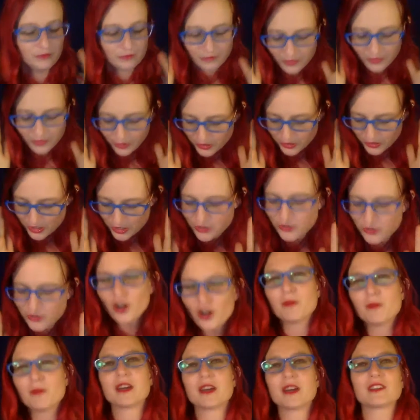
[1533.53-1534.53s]
There's
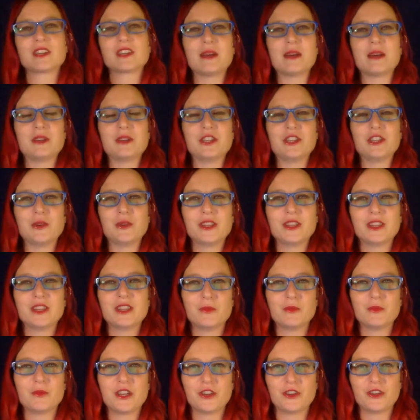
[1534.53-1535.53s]
no better time to do it
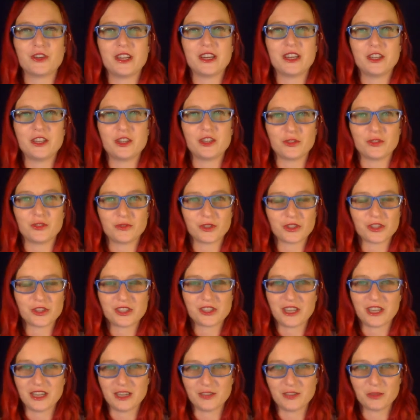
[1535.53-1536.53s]
than when you're in your first
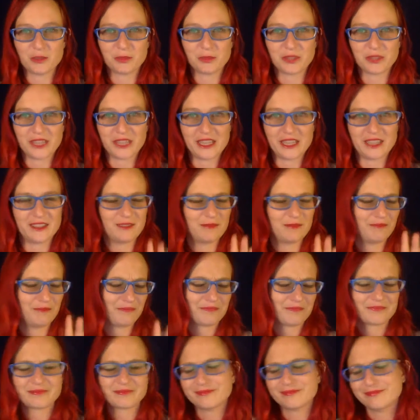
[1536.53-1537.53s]
day of your bleed,
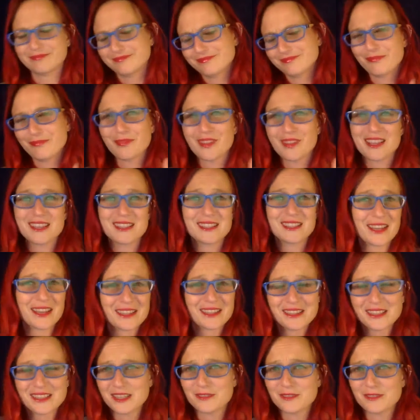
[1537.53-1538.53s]

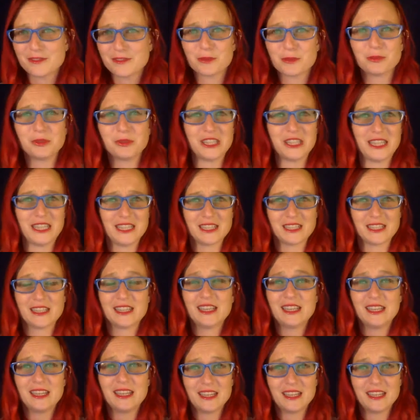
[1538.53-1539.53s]
second day of your bleed,
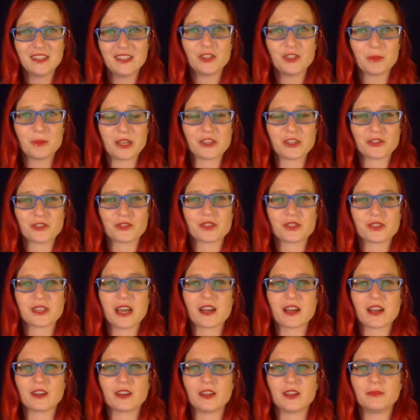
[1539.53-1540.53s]
in your menstrual
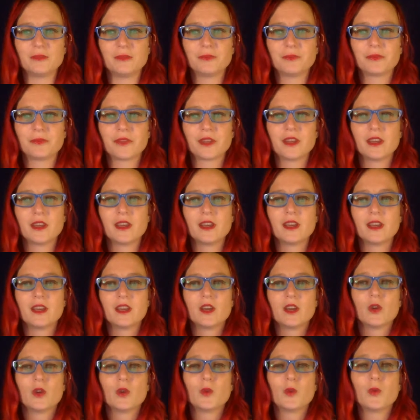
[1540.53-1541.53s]
cycle.
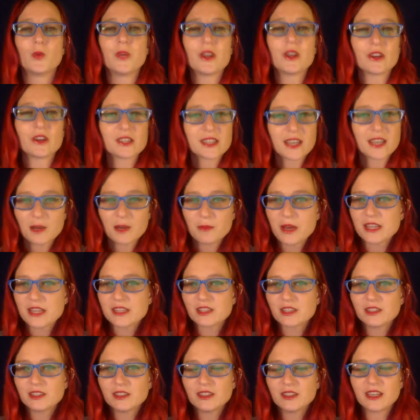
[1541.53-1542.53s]
We are
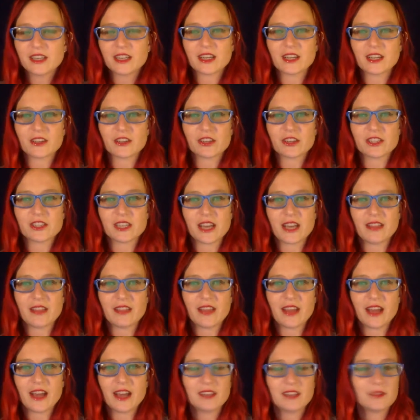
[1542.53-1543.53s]
sentimental, and I understand
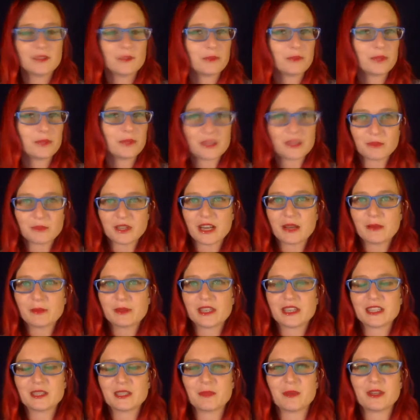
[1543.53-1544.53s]
that, but sometimes
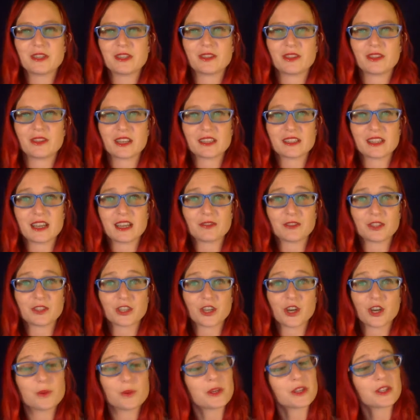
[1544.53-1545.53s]
sentimental things have to
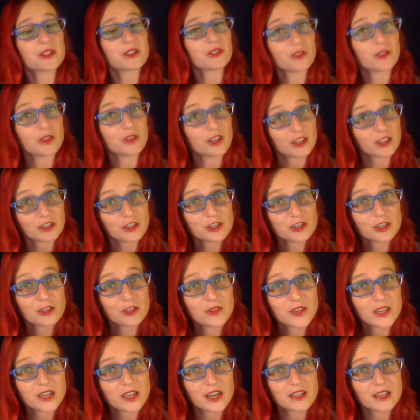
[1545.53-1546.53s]
go because they're no longer
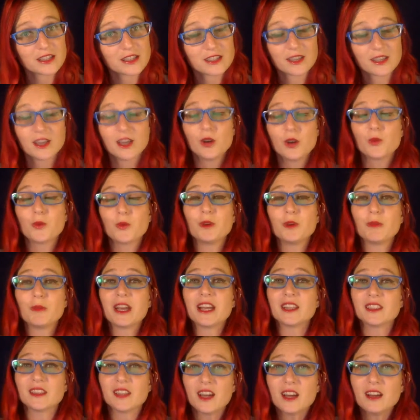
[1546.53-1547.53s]
serving us. We may
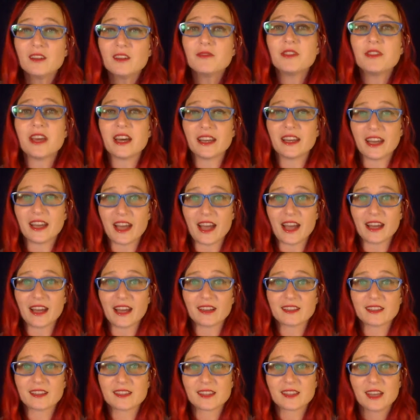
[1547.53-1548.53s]
love that
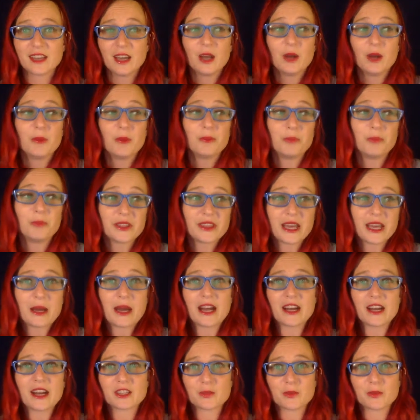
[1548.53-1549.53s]
ex, but that
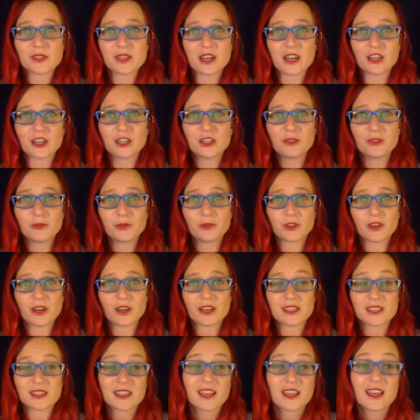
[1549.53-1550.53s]
ex was not good for
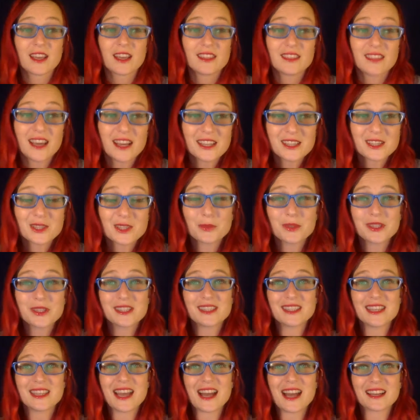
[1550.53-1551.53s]
us. That's the
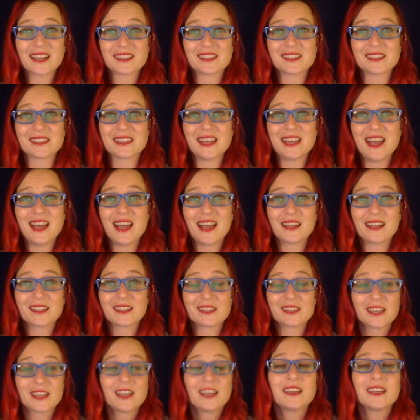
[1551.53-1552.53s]
reason the ex is an
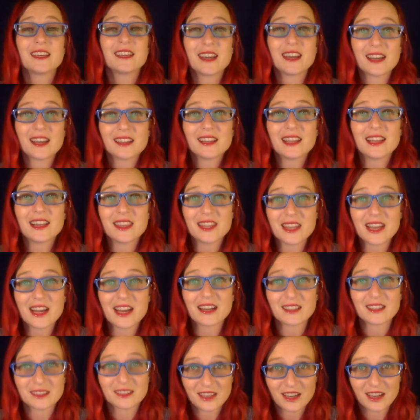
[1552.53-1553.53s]
ex. You got to let the
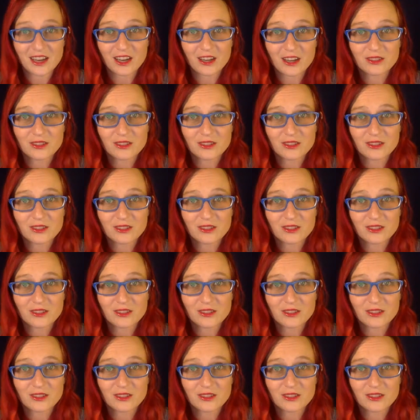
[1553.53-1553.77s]
ex go.